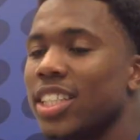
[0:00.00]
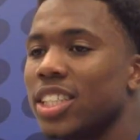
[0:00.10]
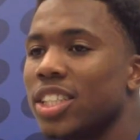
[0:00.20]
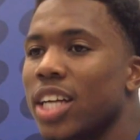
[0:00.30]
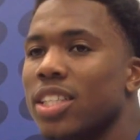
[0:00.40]
I
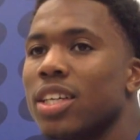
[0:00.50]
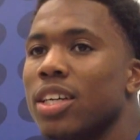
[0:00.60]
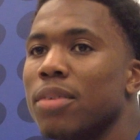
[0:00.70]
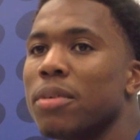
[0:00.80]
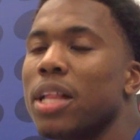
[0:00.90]
just tried
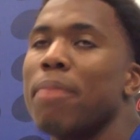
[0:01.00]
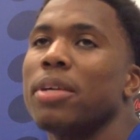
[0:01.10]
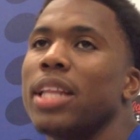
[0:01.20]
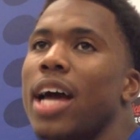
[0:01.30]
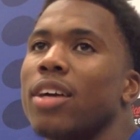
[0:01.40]
to climb
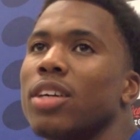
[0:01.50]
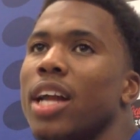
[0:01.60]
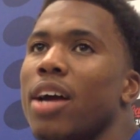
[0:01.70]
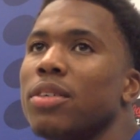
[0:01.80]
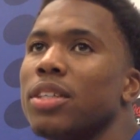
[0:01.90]
the ladder on
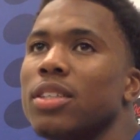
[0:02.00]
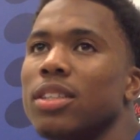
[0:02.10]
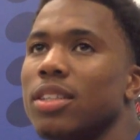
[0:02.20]
that one.